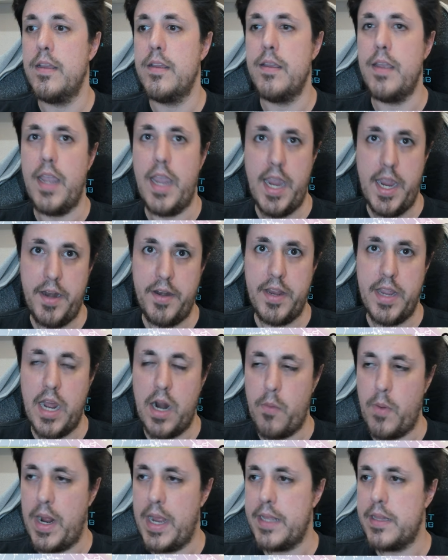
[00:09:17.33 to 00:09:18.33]
area,
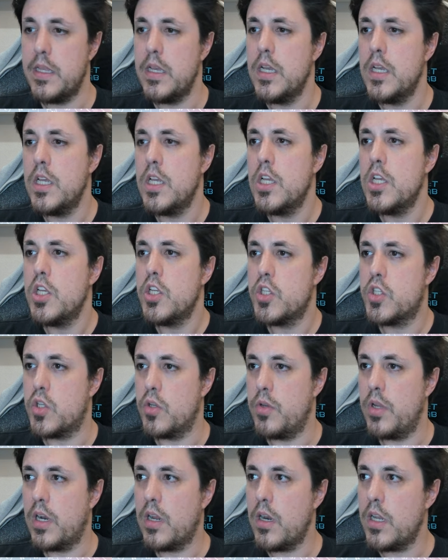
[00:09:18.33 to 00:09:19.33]
right? So
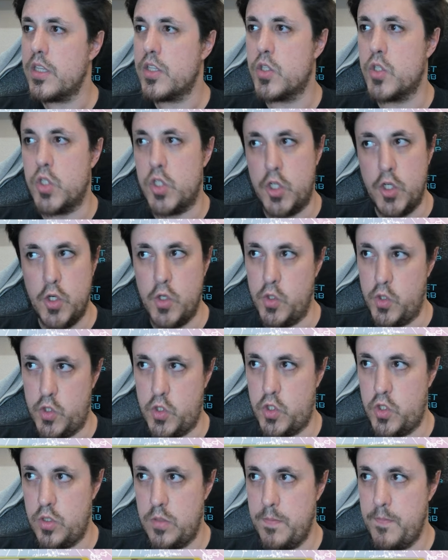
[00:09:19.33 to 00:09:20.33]
you're gonna
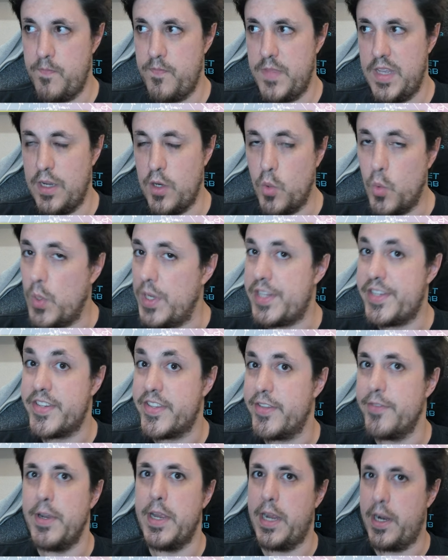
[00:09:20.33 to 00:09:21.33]
choose which
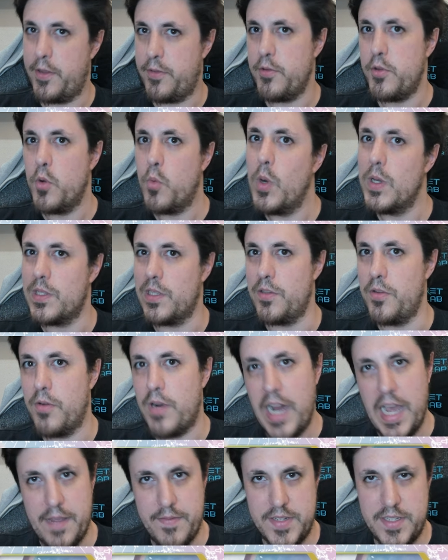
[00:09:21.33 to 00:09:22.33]
trigger do you want in your
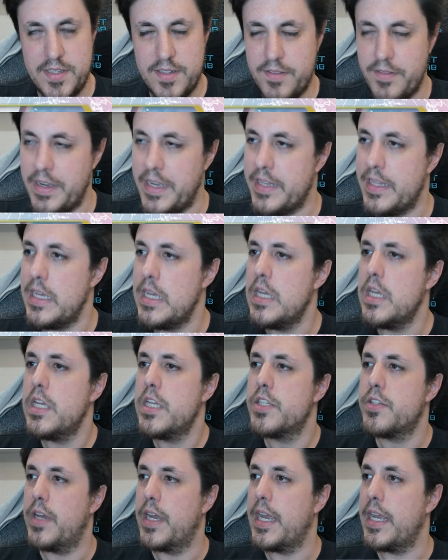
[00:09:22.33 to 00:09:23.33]
lives, right?
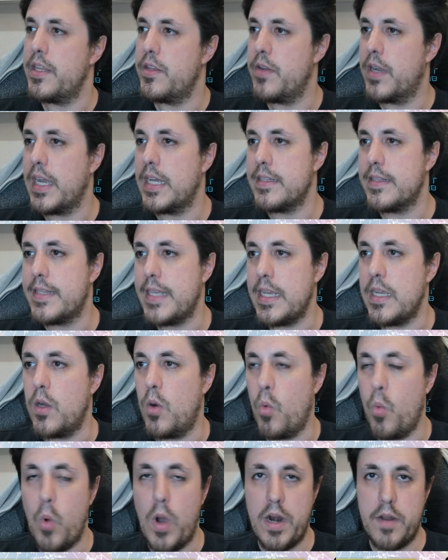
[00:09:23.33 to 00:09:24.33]
So again, you can take
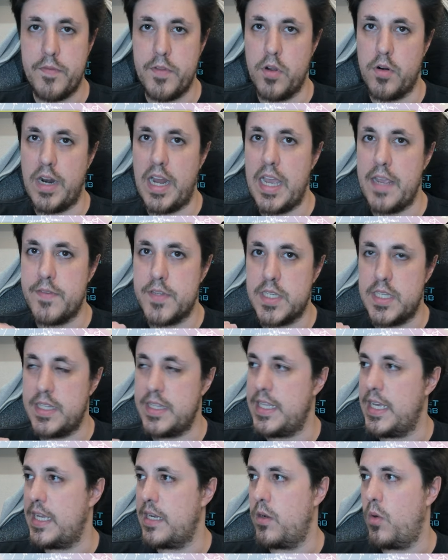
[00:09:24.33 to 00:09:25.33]
1 of your lives,
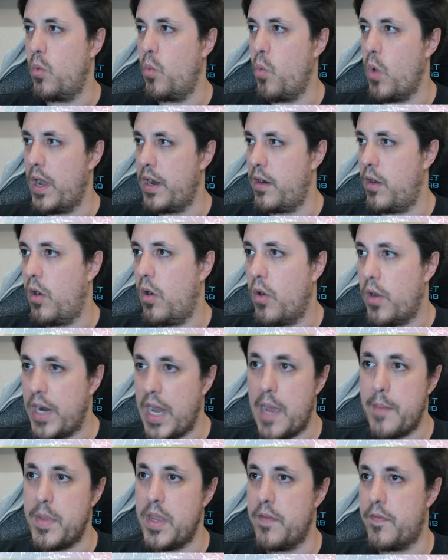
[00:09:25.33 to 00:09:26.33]
then 1
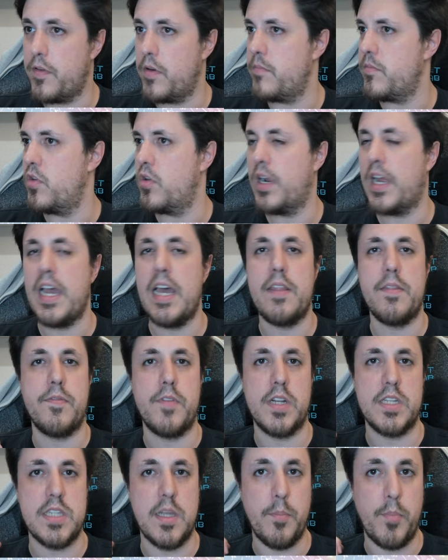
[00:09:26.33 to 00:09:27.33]
Onami from your hand, for
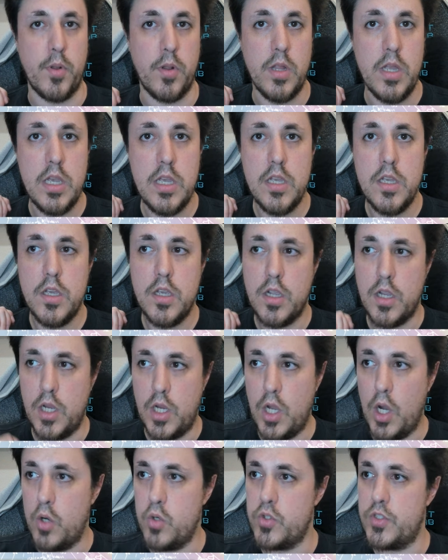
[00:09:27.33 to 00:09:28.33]
example,
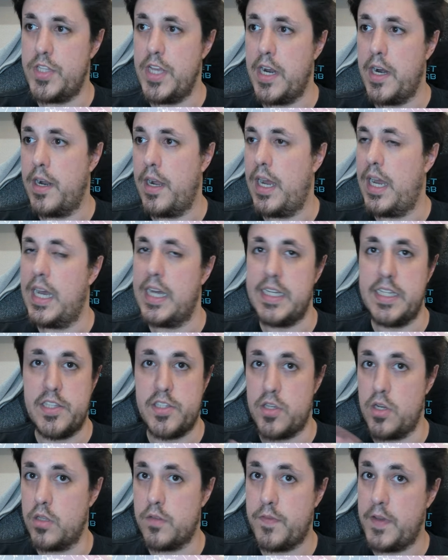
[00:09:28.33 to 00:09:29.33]
goes there, and
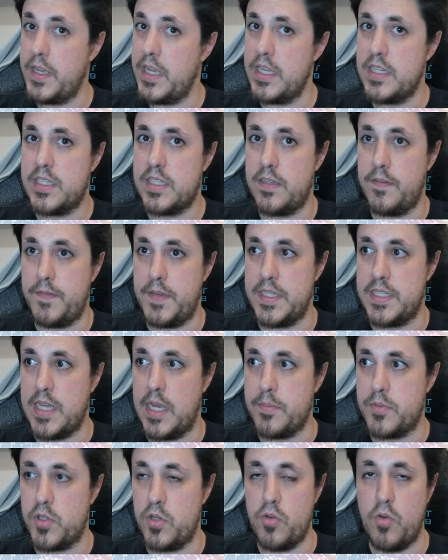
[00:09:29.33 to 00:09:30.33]
it's not face
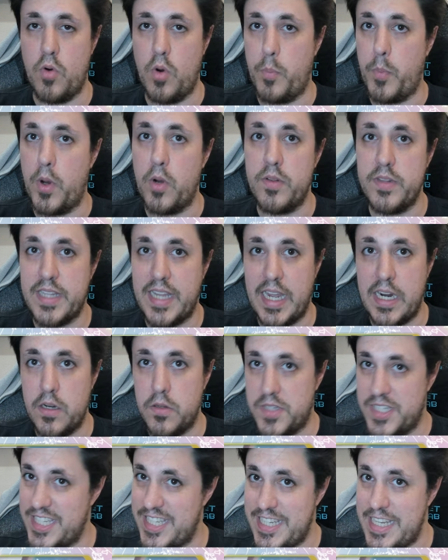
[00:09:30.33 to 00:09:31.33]
up, so your opponent
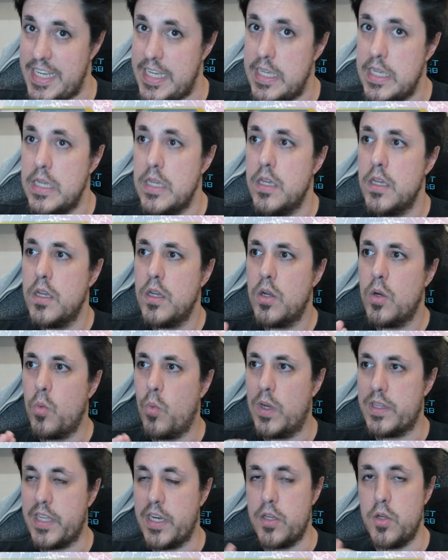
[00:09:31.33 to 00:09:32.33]
cannot see
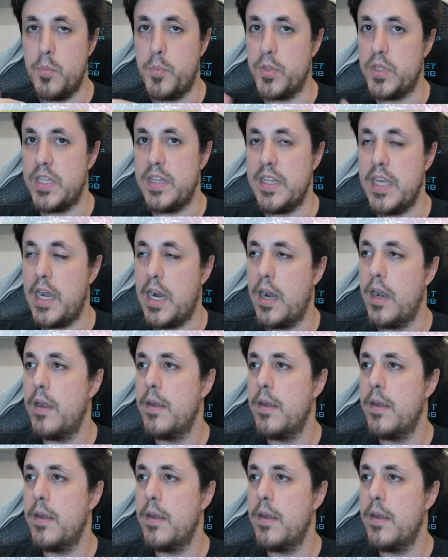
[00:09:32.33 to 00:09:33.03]
what are you putting there.